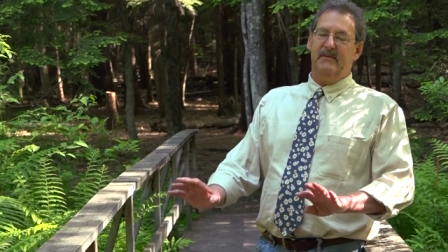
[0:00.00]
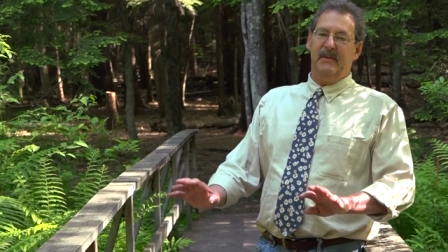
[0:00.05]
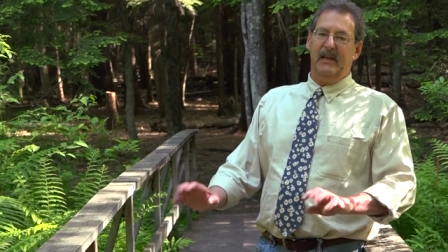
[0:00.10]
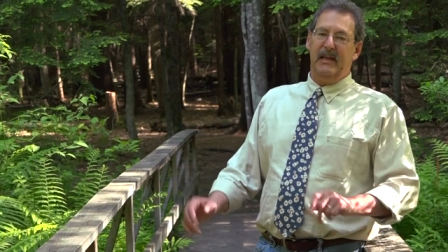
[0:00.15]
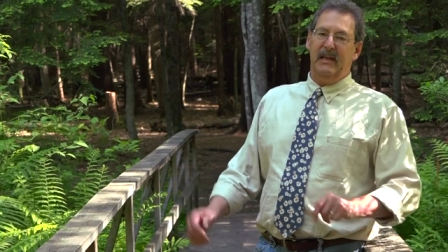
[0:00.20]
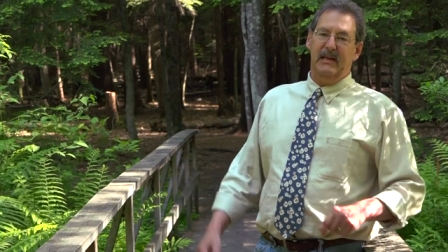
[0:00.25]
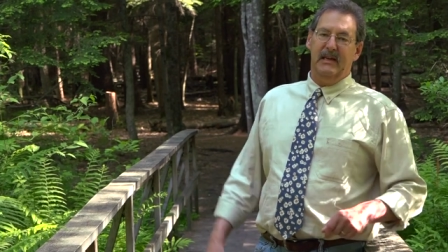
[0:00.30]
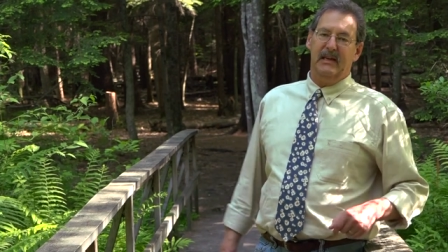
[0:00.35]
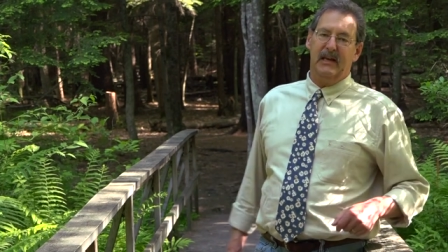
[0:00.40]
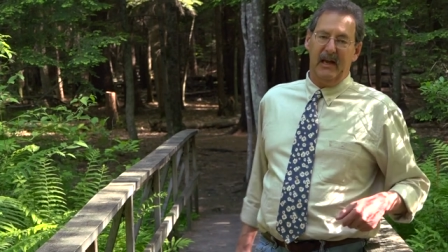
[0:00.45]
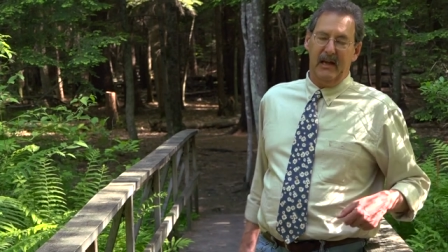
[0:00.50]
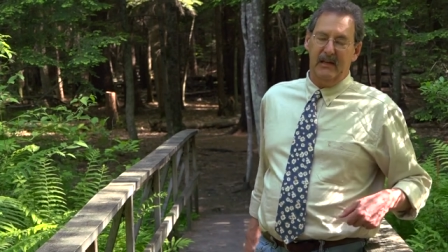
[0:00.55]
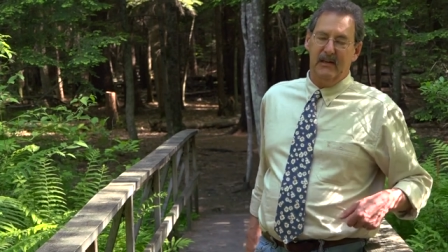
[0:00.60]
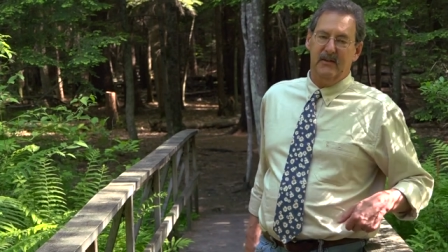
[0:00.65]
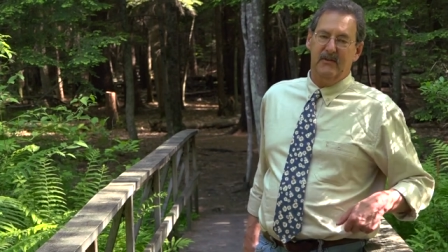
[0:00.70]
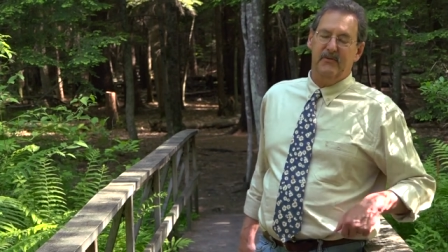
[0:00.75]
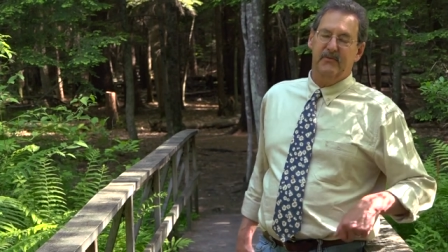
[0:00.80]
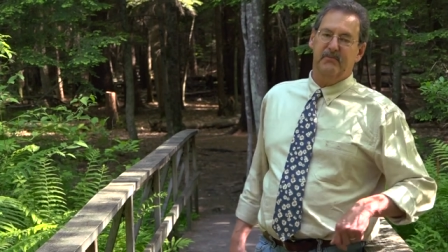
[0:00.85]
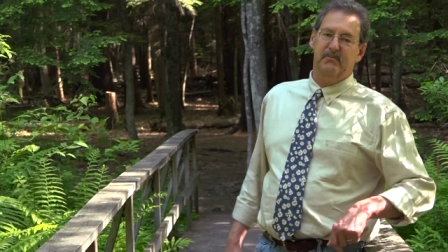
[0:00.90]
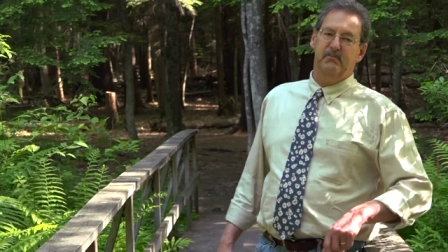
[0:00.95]
any kind
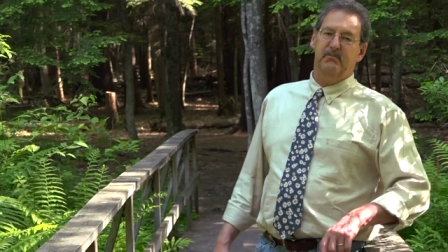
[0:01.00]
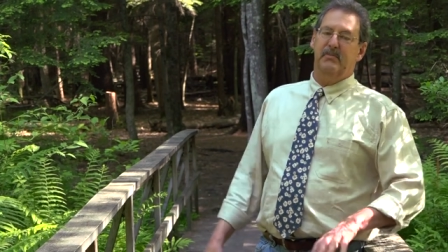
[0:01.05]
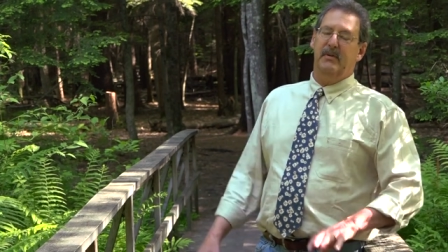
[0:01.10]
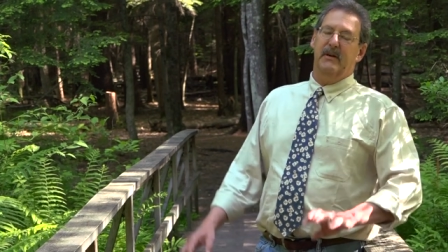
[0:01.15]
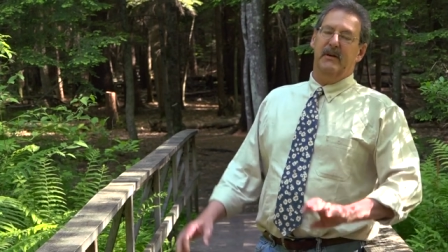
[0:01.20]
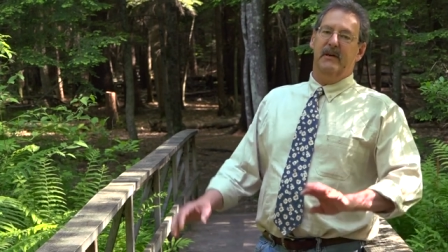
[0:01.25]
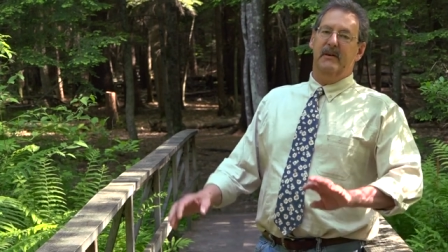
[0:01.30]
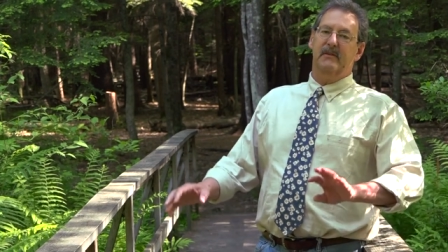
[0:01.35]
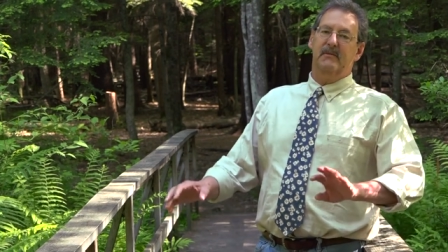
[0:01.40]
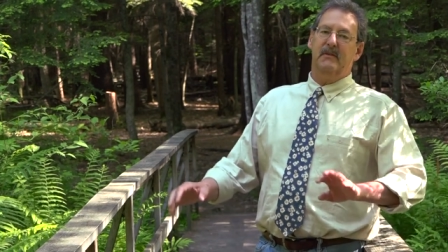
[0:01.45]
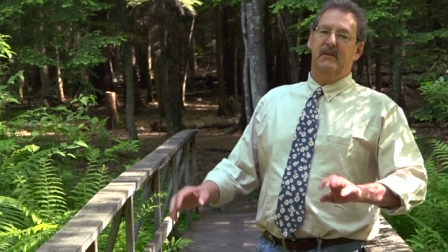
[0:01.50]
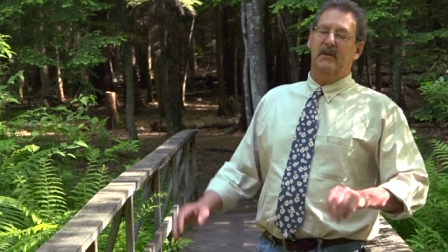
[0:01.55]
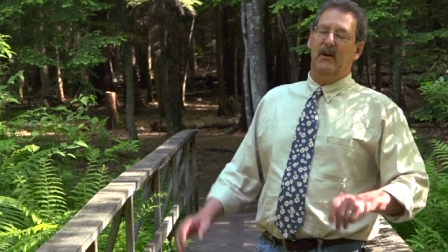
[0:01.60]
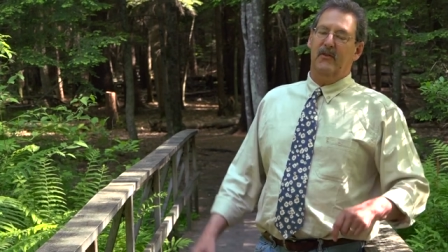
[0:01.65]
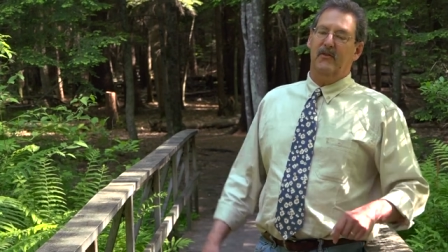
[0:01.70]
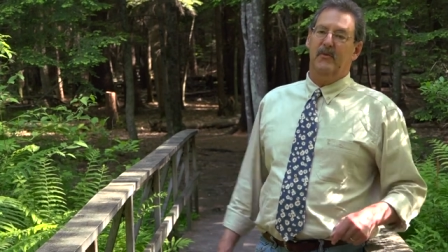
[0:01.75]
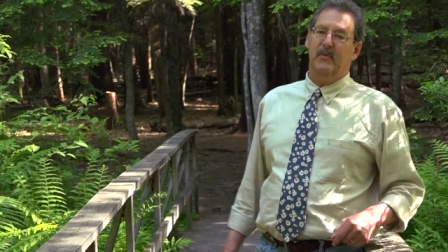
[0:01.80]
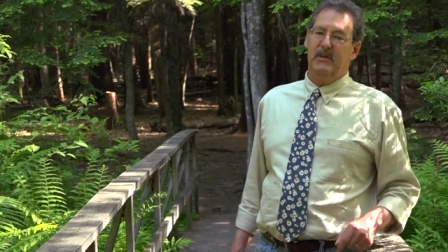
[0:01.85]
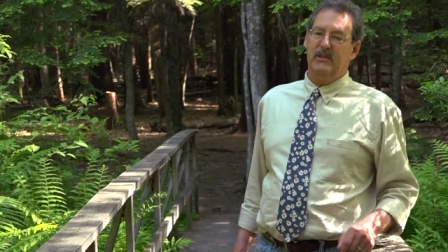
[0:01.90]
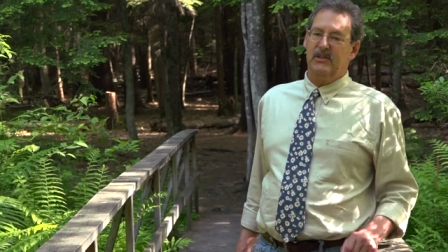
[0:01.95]
of uh,
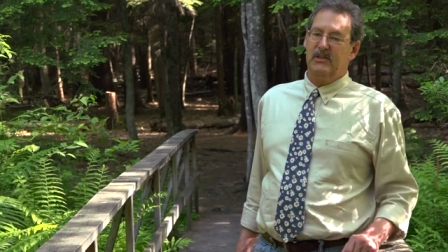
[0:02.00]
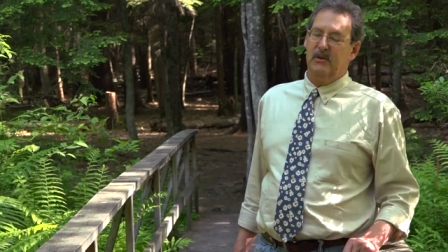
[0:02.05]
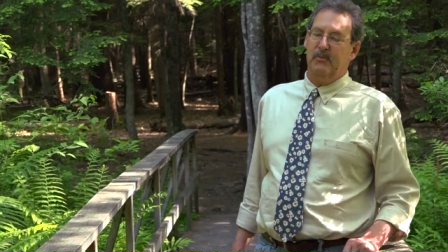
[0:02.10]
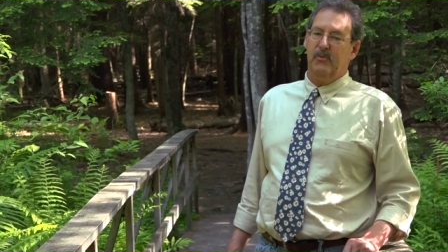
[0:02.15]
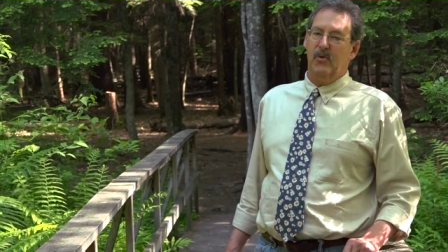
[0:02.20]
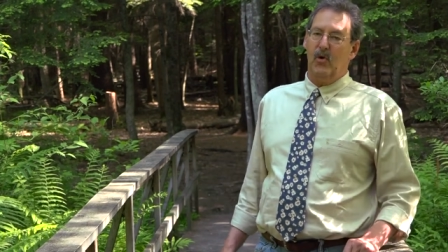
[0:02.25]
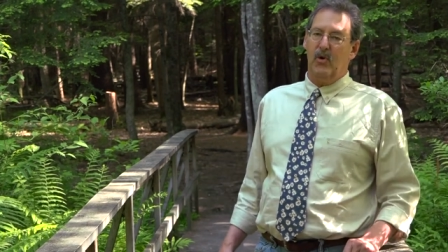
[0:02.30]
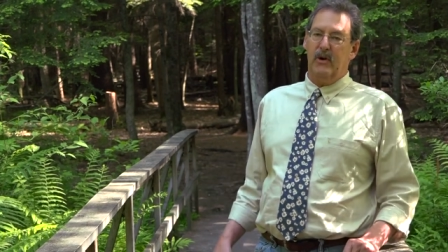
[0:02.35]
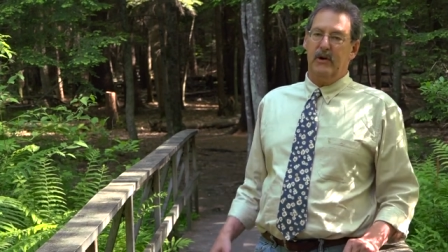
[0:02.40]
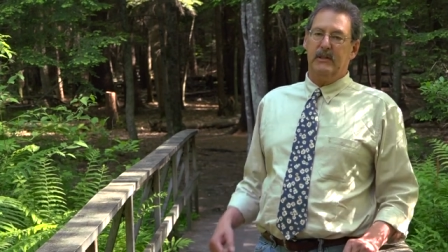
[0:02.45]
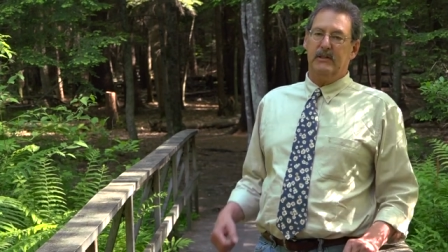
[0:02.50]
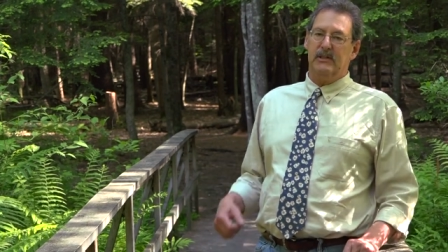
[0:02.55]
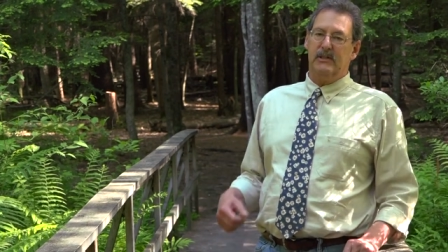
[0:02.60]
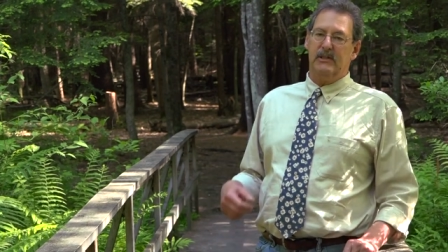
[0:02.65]
government support. It's